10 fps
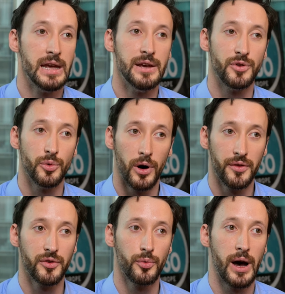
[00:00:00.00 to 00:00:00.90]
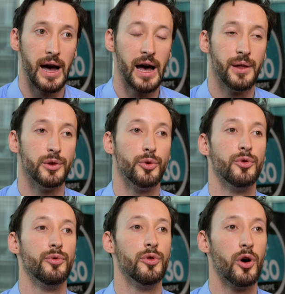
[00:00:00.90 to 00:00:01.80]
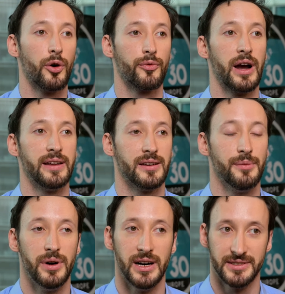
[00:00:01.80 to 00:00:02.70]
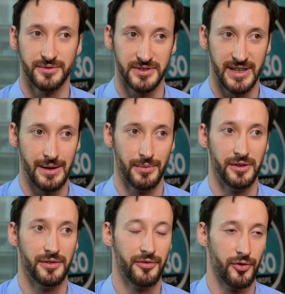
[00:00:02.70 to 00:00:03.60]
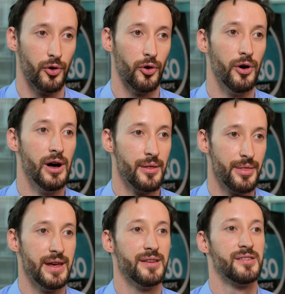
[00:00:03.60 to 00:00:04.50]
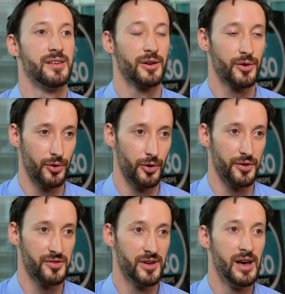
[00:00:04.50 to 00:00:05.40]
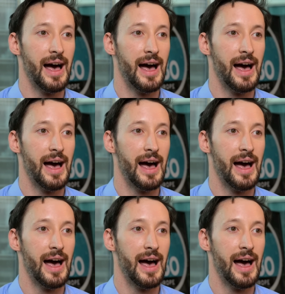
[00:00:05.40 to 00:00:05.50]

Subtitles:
If you aren't aware, you do not write a personal statement for this course.